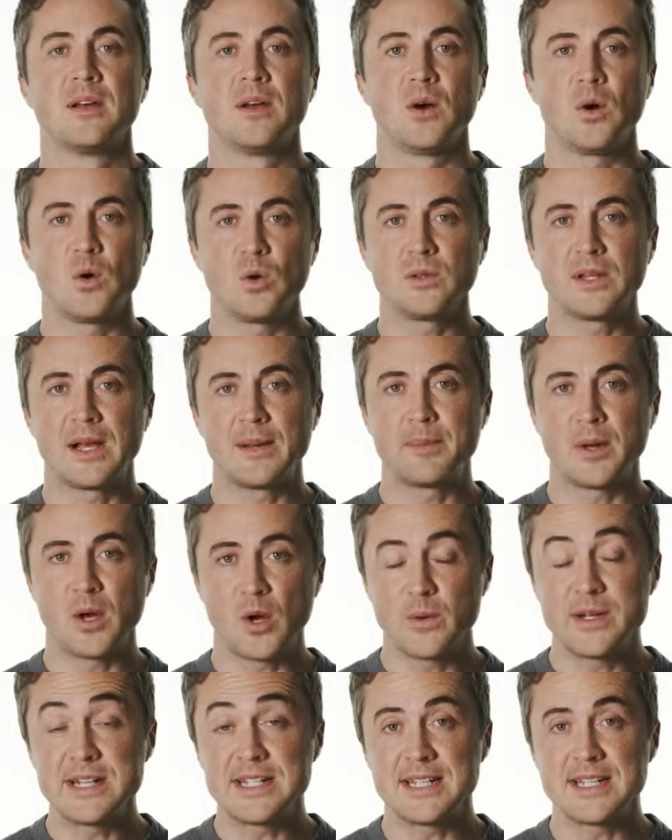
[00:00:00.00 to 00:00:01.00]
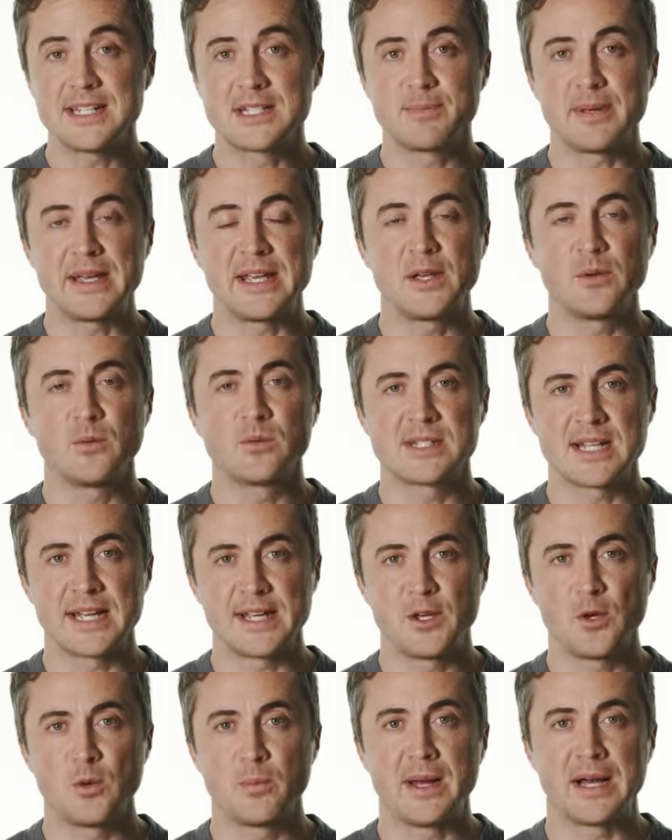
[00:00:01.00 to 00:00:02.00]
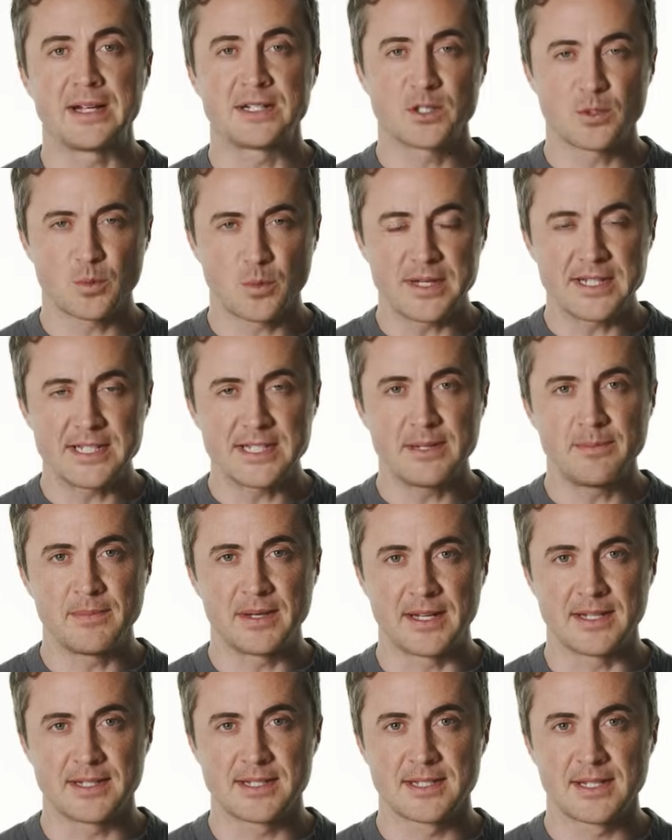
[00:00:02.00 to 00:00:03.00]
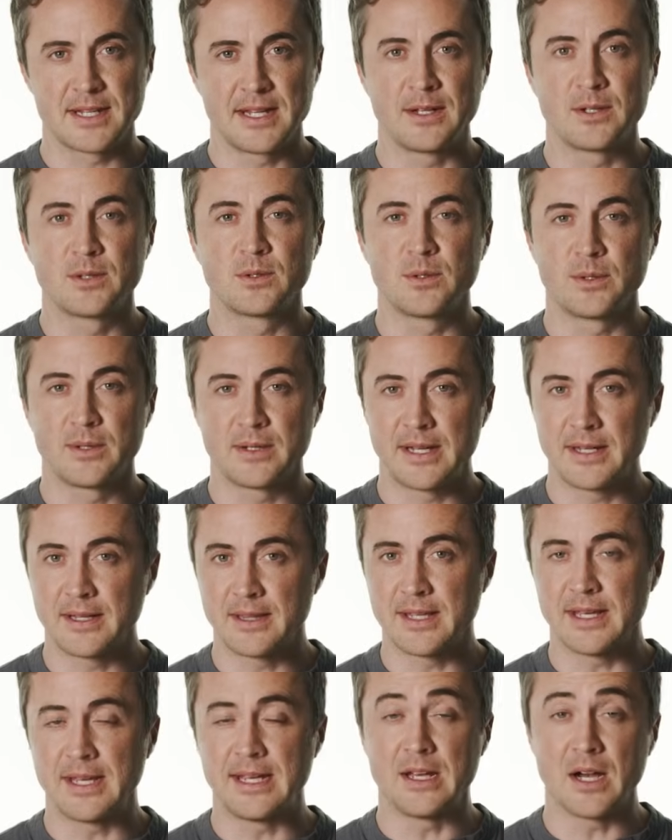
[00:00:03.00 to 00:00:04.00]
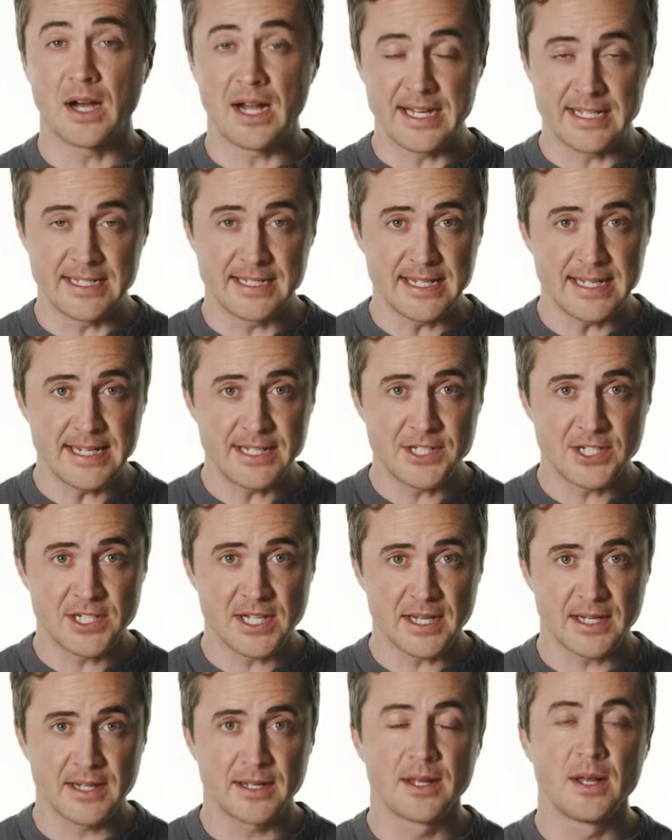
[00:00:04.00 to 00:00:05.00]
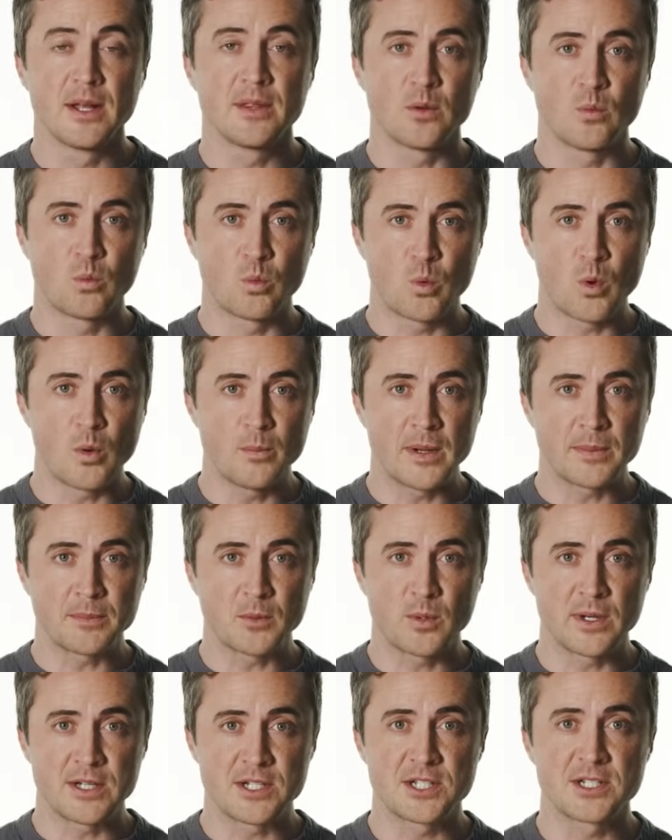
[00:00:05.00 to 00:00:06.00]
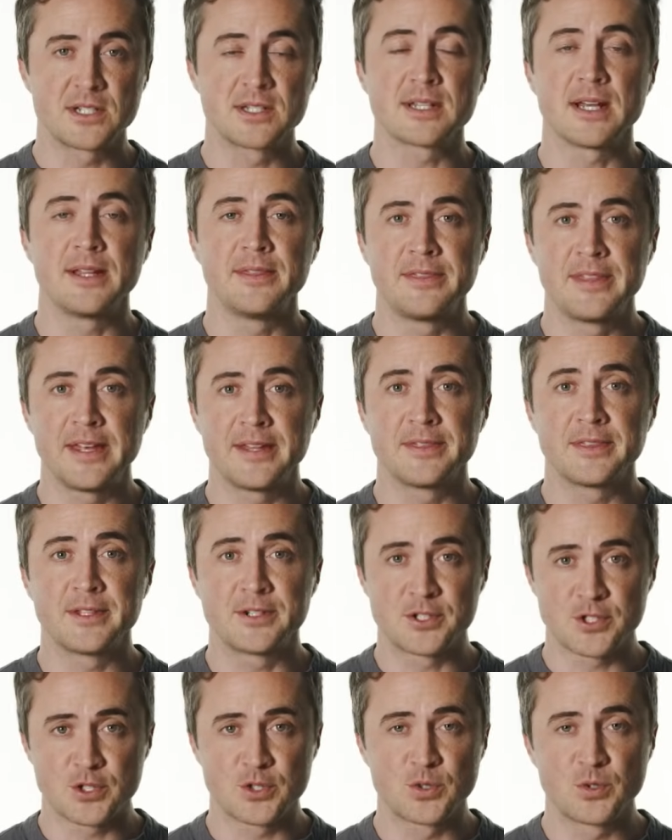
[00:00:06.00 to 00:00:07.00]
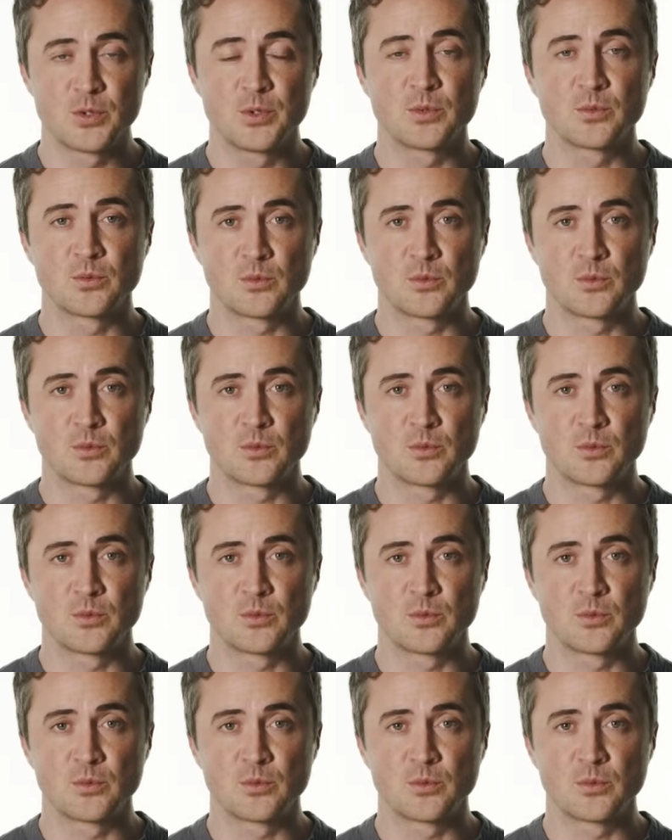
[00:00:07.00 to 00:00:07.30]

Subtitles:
All up, OET speaking will take you about 20 minutes, including the ID check, the warm-up questions, and then the 2